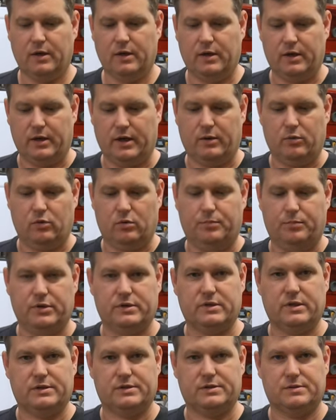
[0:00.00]
and I will
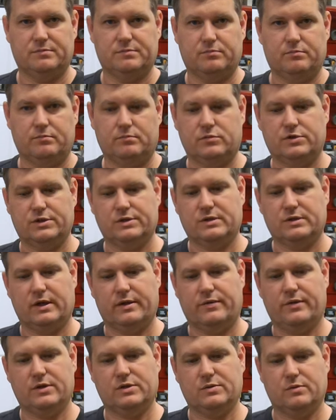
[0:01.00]
put this just
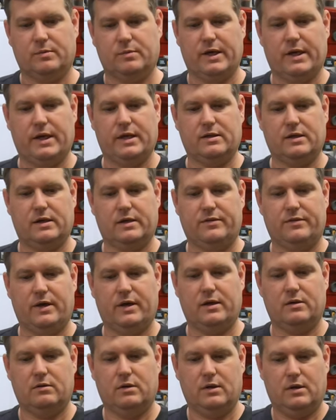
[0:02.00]
like this with my hand like
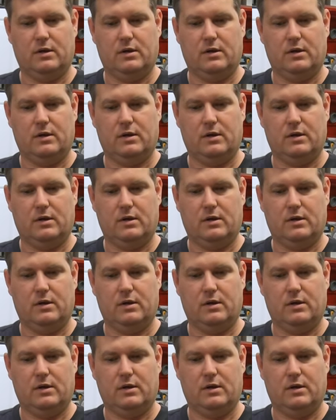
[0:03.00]
that,